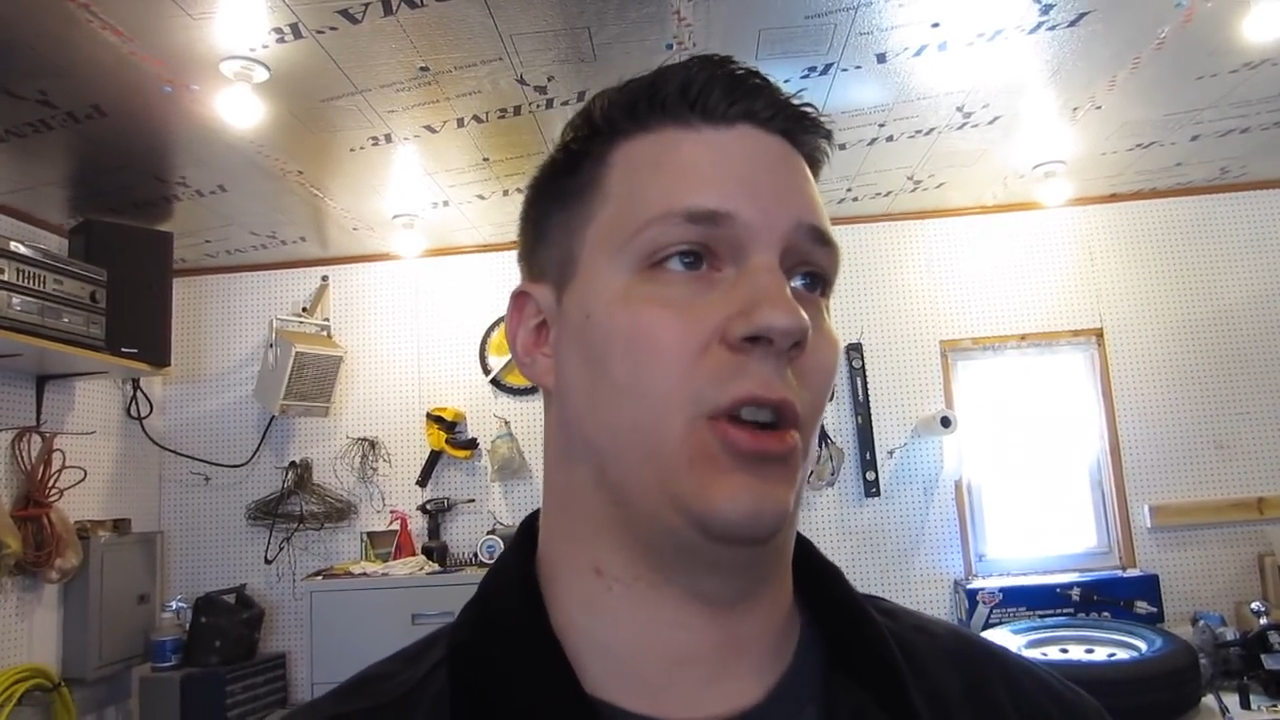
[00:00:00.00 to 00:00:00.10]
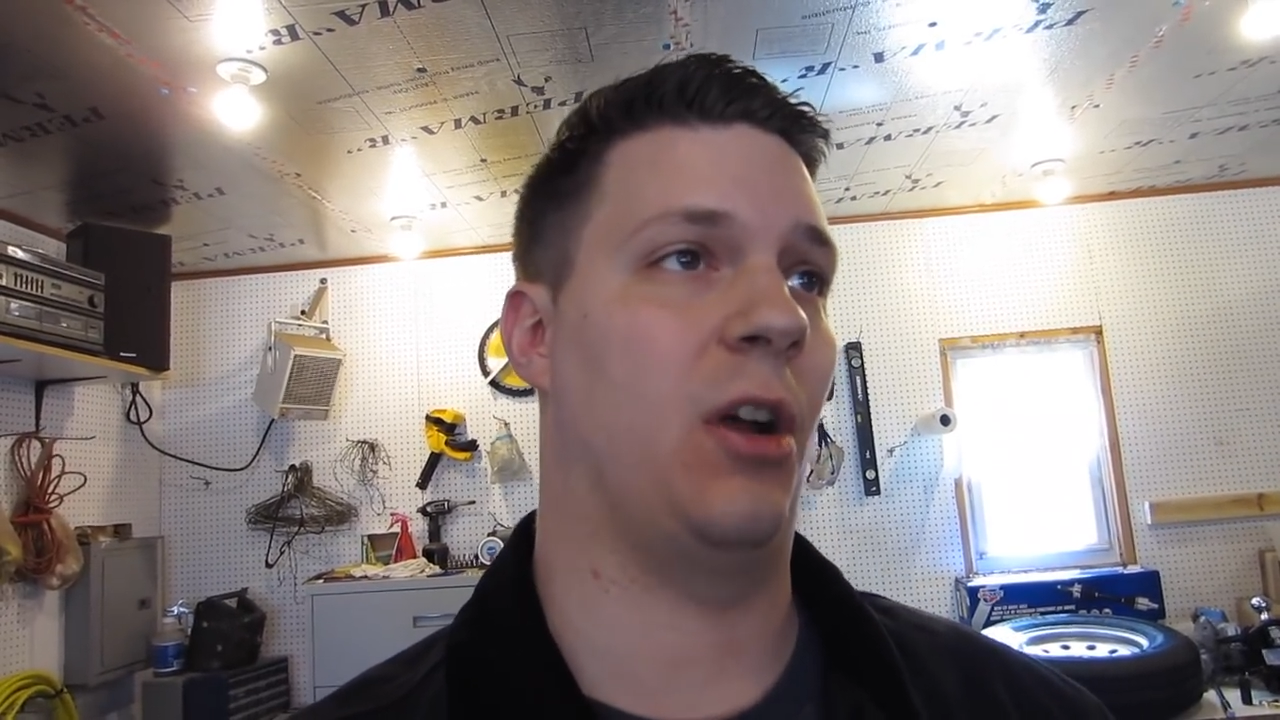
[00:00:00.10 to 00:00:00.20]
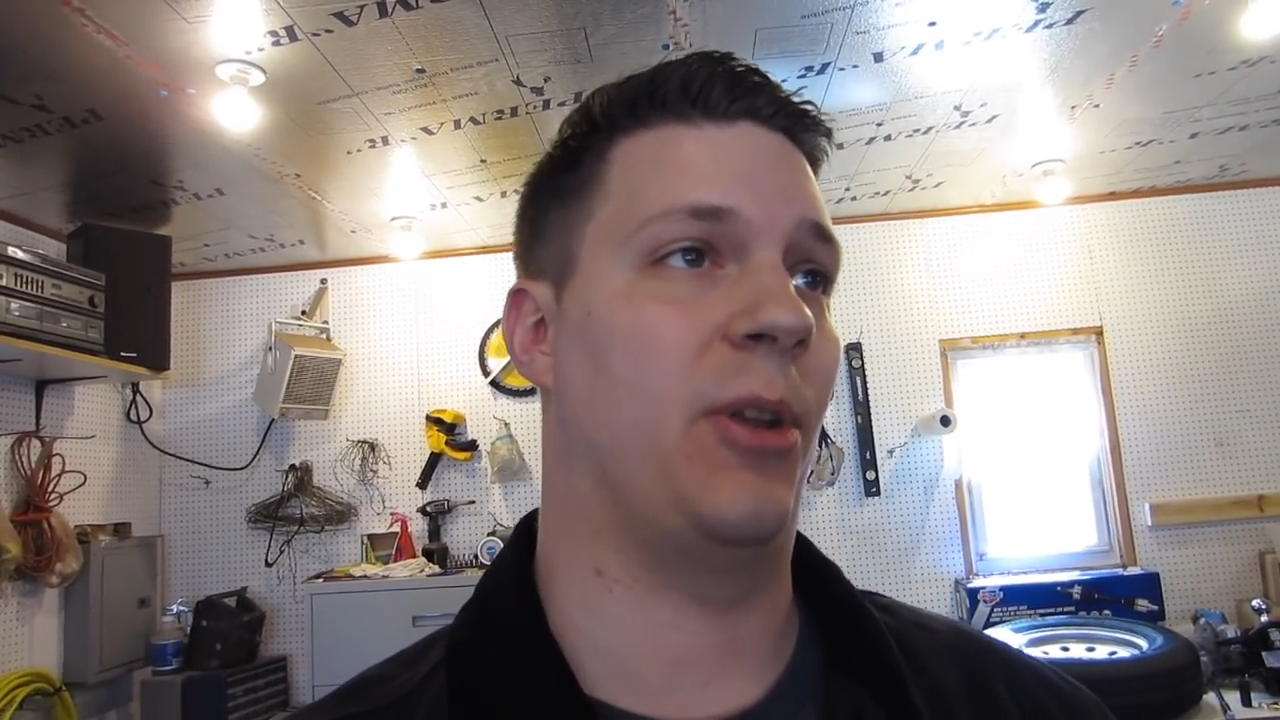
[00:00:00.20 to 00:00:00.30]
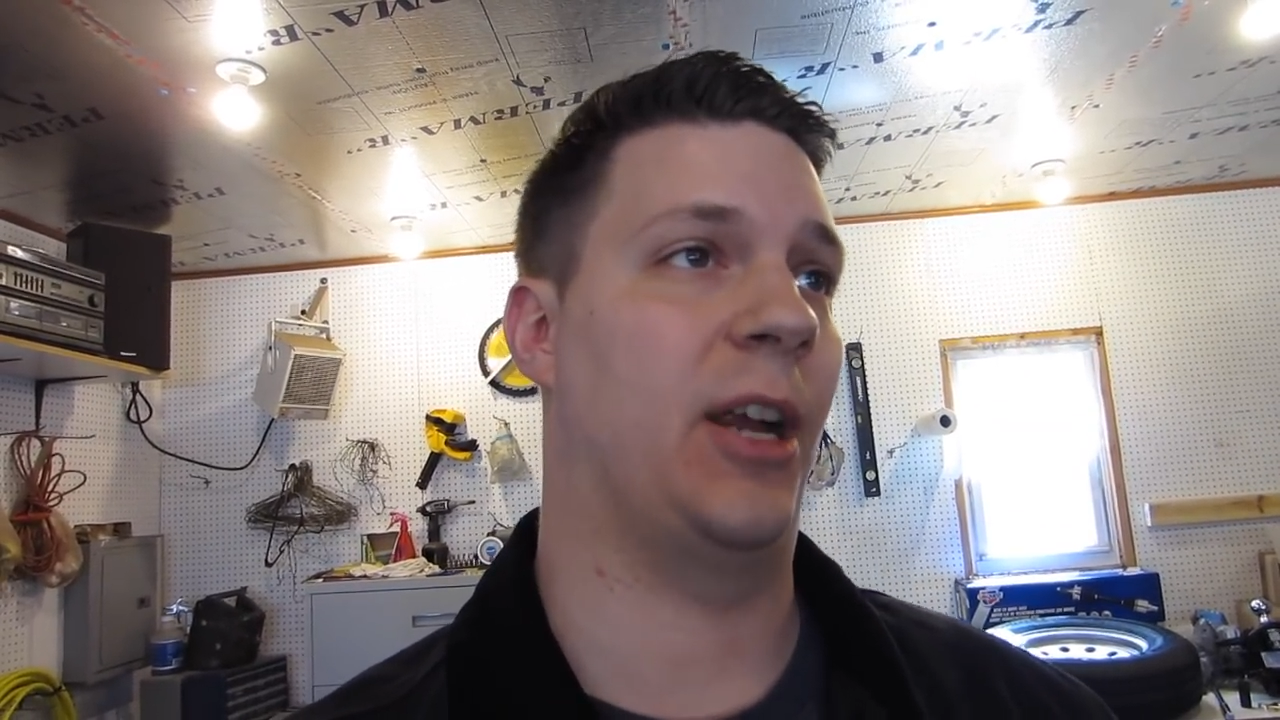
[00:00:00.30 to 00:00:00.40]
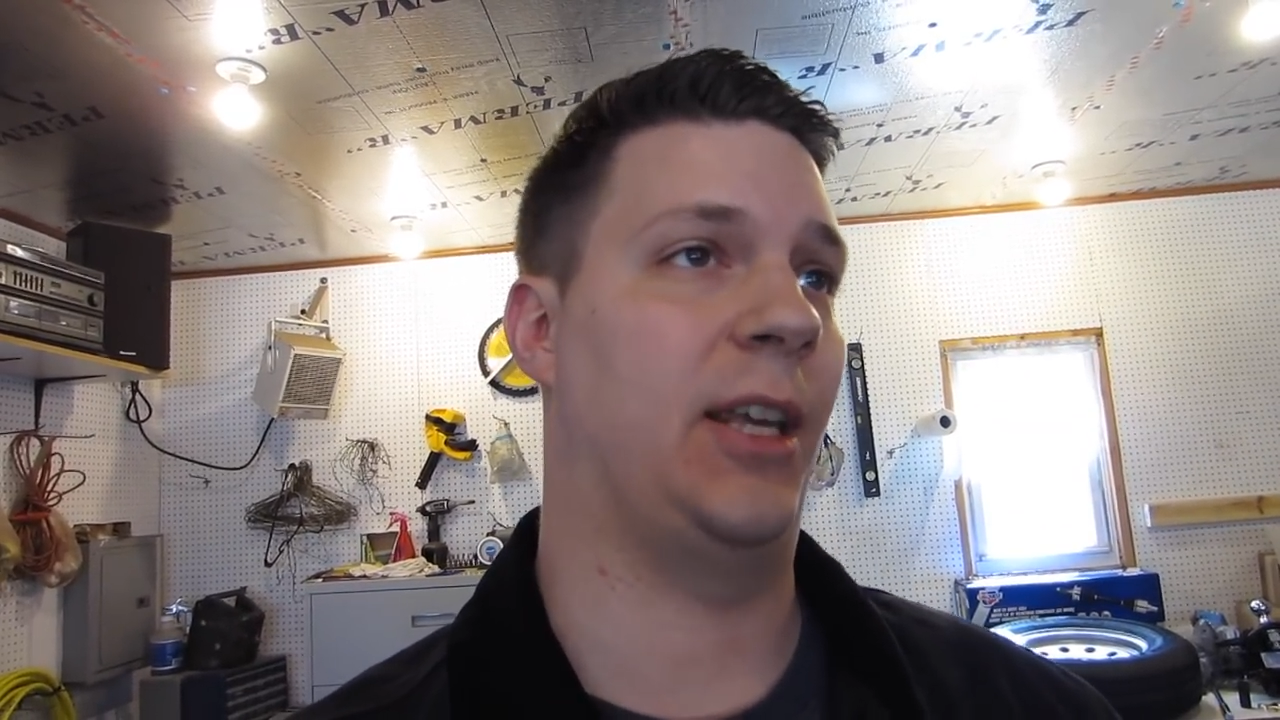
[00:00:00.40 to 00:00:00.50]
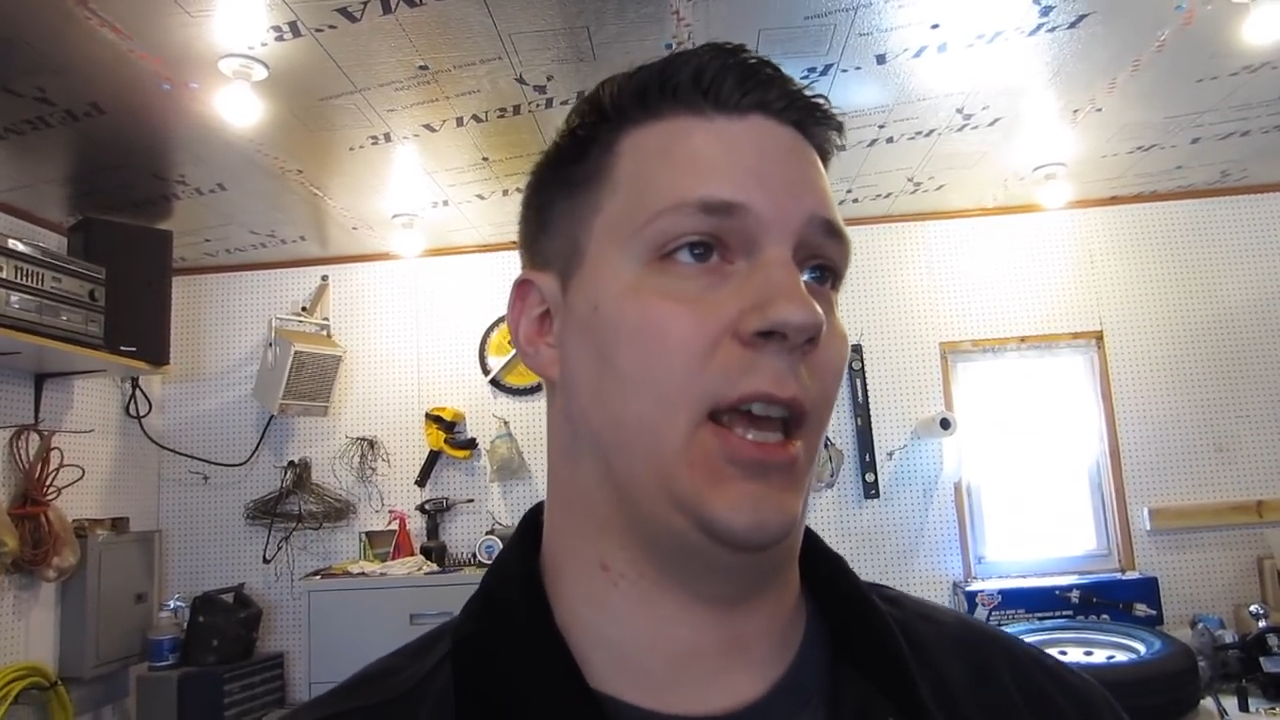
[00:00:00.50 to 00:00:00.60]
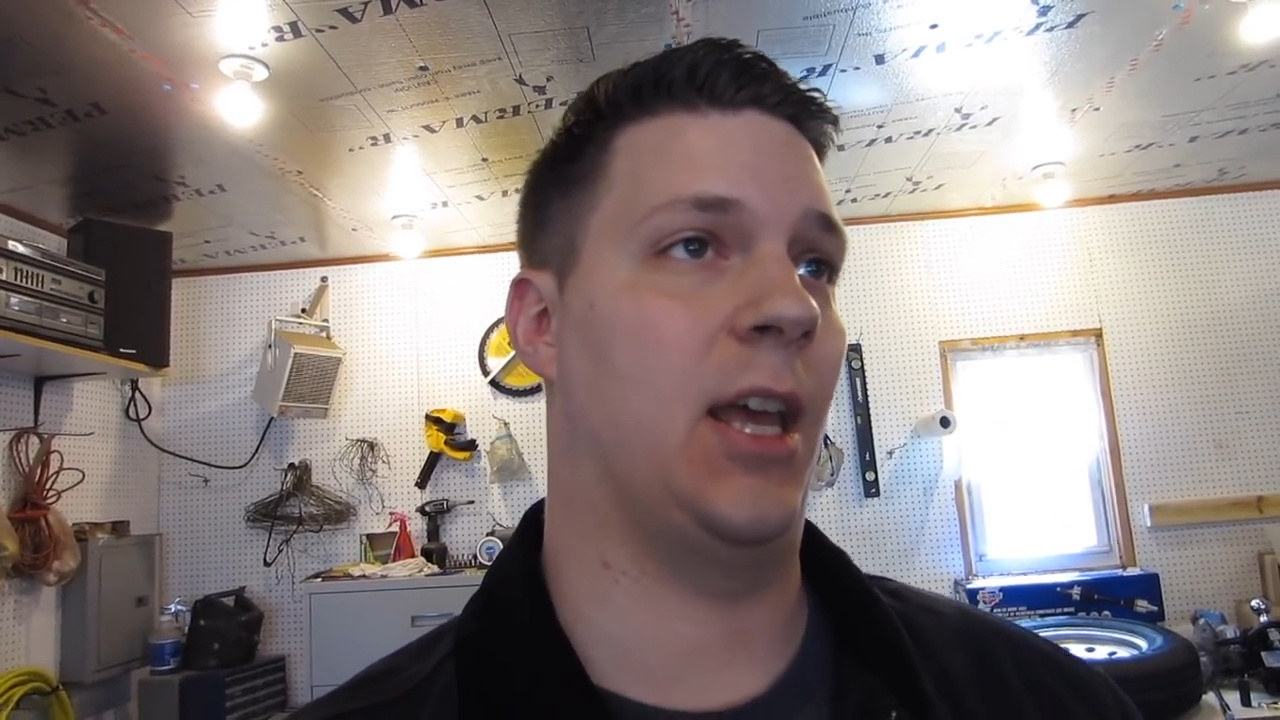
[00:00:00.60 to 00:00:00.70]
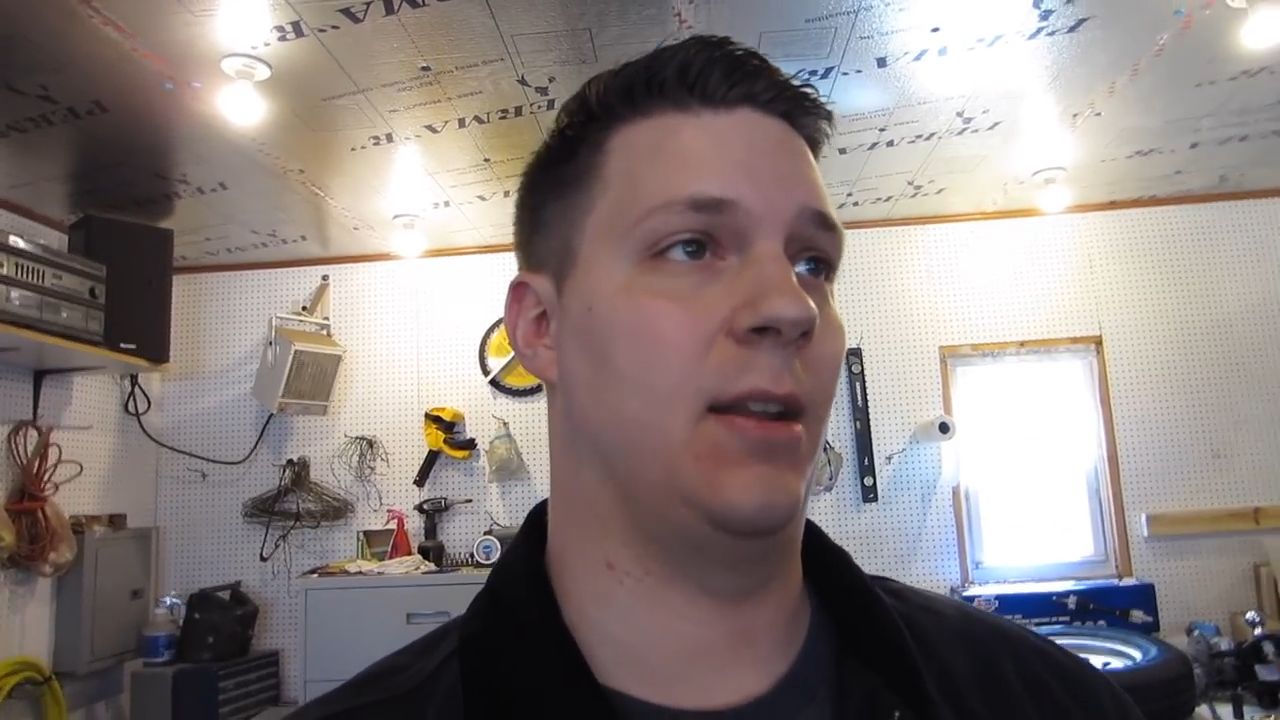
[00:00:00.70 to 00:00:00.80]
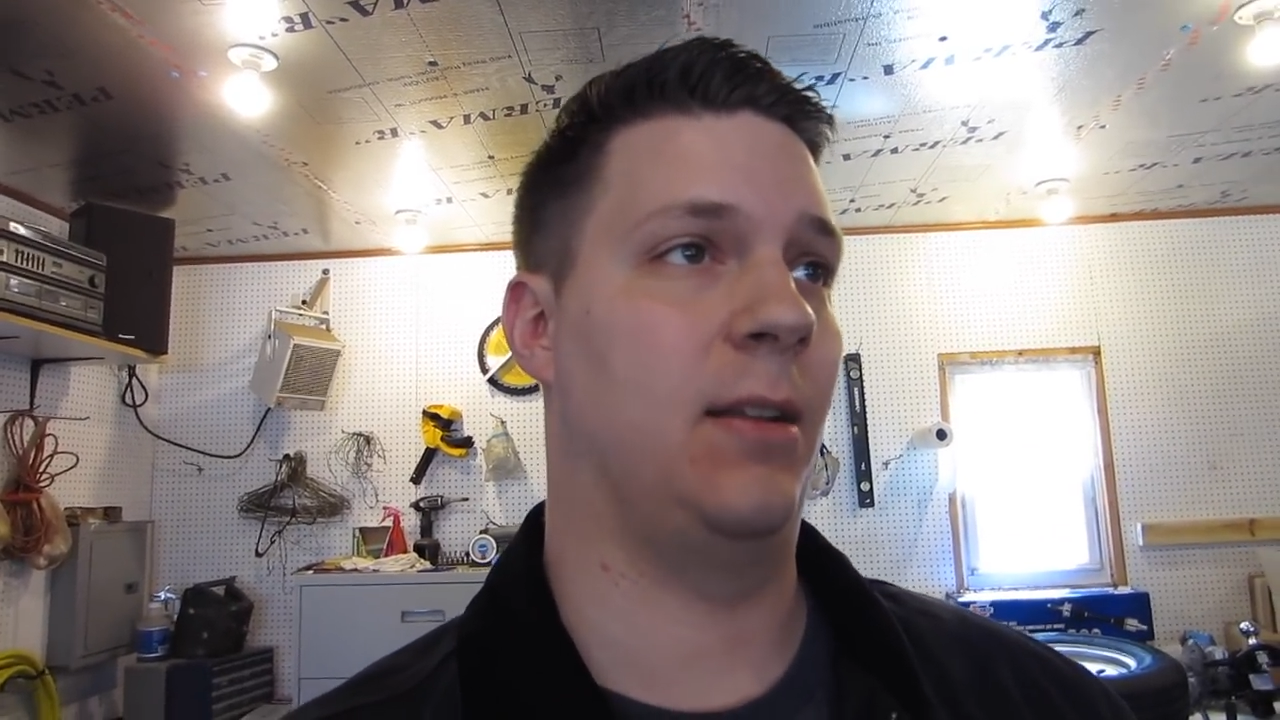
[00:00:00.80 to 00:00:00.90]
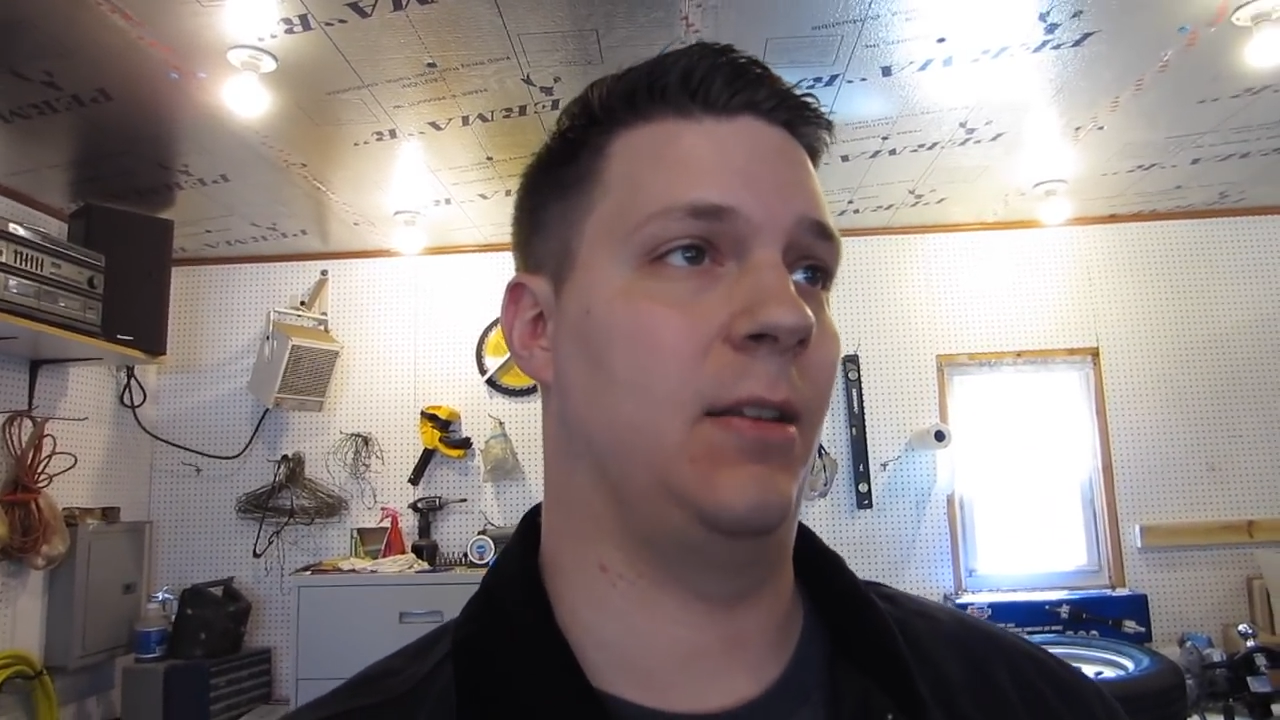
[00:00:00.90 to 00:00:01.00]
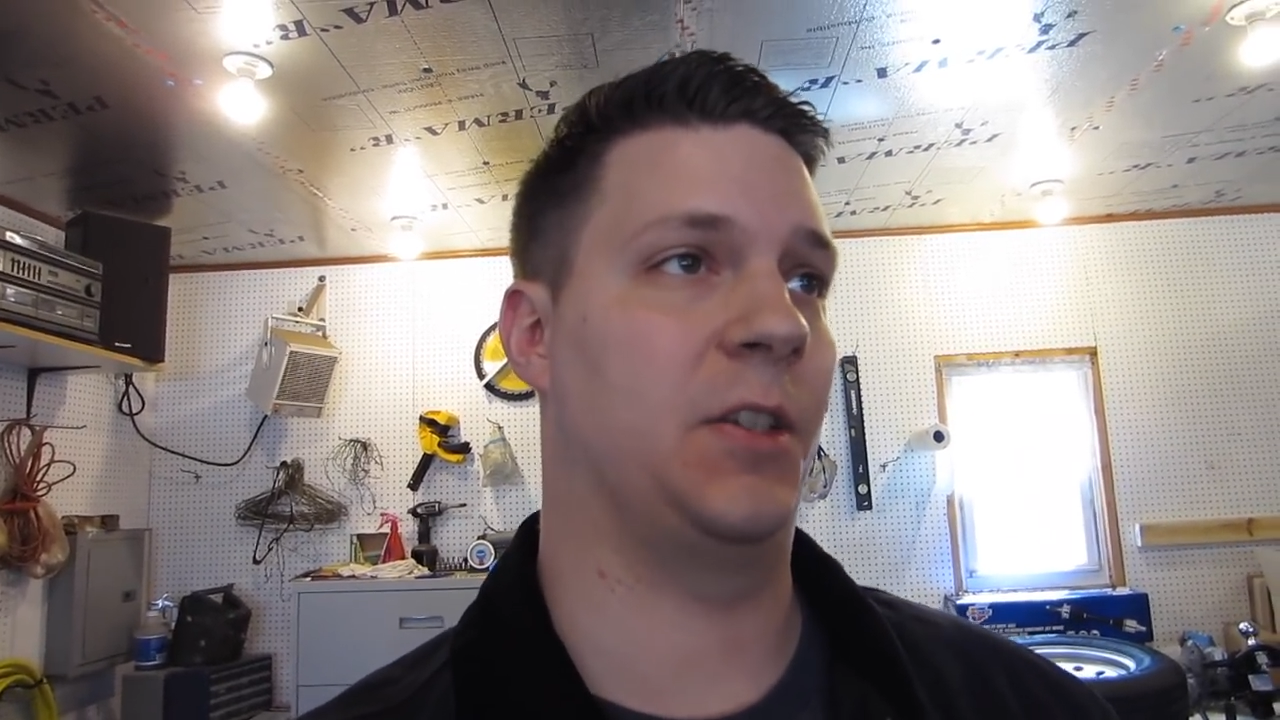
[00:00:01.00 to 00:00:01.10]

job that I can